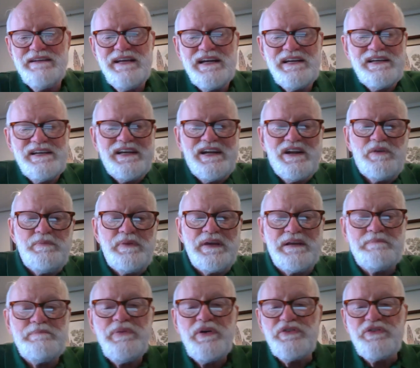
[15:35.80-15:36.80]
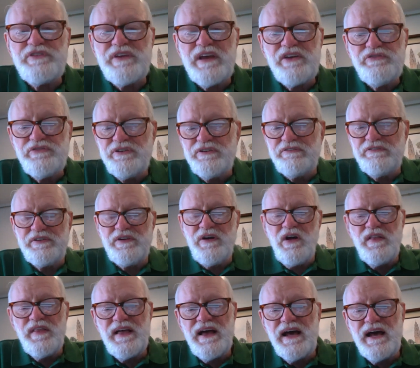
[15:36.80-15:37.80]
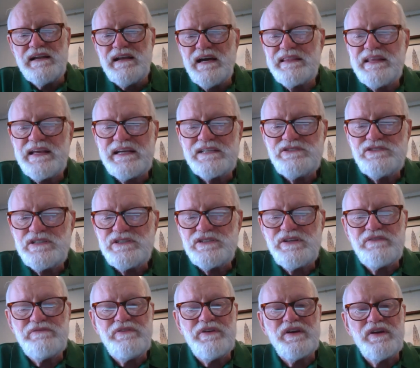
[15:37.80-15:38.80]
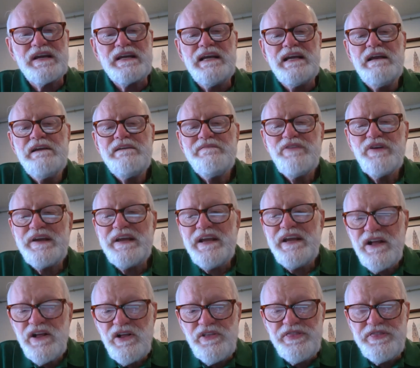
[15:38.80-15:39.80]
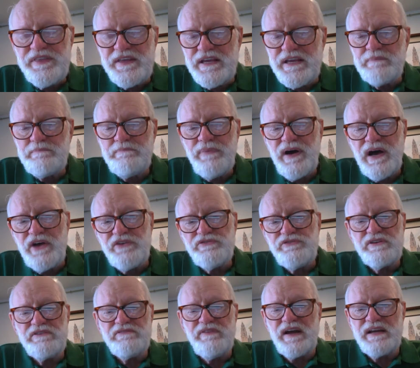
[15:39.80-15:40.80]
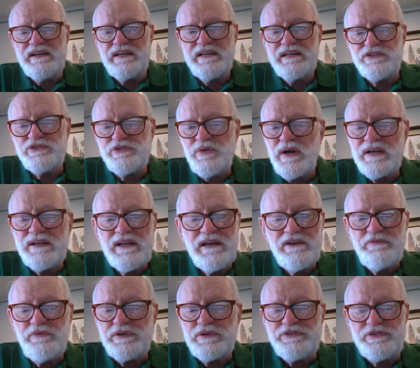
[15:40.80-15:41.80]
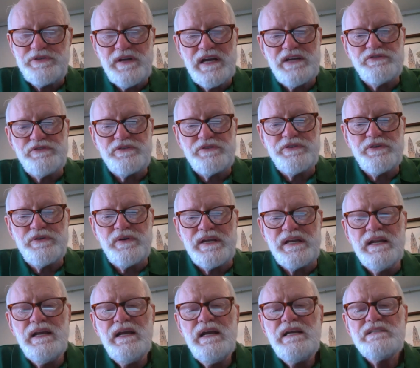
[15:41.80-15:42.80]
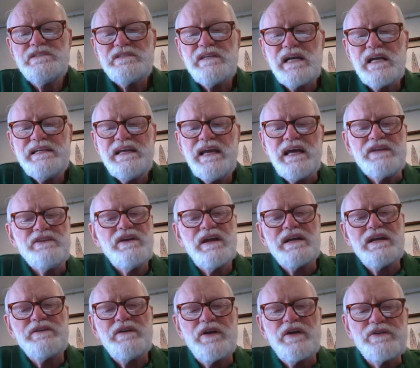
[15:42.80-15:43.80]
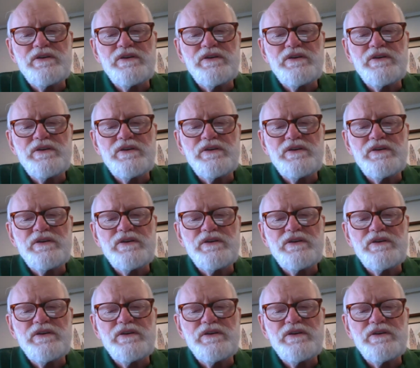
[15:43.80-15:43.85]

and, being possessive and all that. I think it's just a very, very healthy and positive idea. So I love what you guys are doing. Sanyin, you